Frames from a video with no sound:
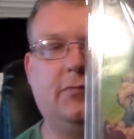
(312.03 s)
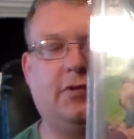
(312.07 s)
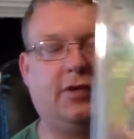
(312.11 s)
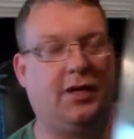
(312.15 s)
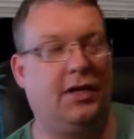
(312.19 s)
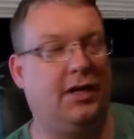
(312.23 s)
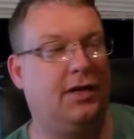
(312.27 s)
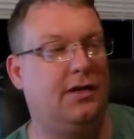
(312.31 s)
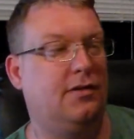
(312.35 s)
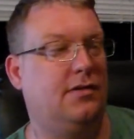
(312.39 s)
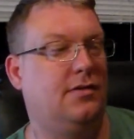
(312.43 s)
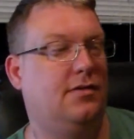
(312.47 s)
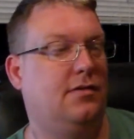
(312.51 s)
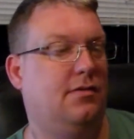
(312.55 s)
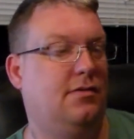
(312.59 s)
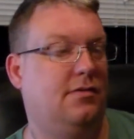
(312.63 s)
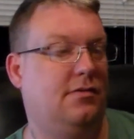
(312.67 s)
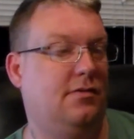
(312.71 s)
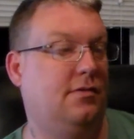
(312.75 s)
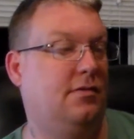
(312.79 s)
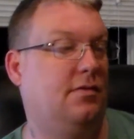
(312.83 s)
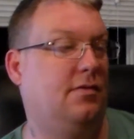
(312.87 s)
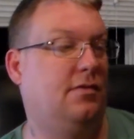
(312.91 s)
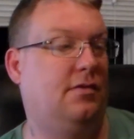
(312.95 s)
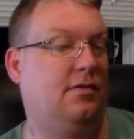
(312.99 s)
Okay.
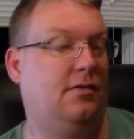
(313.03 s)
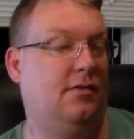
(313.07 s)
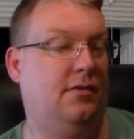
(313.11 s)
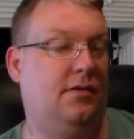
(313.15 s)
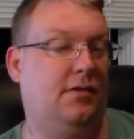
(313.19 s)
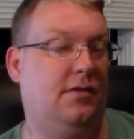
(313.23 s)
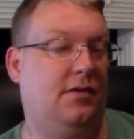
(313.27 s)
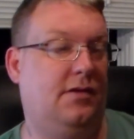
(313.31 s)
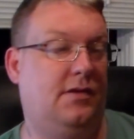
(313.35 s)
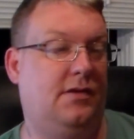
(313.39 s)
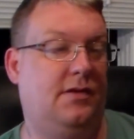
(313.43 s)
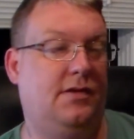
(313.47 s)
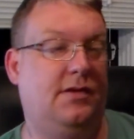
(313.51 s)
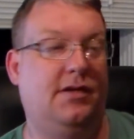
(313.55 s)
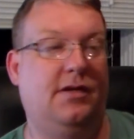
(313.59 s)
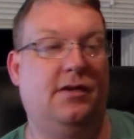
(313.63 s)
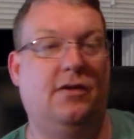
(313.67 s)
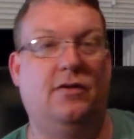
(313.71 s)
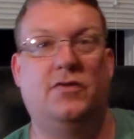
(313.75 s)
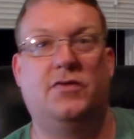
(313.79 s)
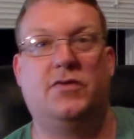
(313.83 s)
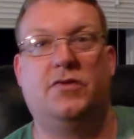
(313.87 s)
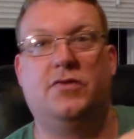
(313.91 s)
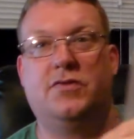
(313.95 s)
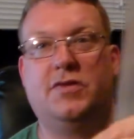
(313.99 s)
And here's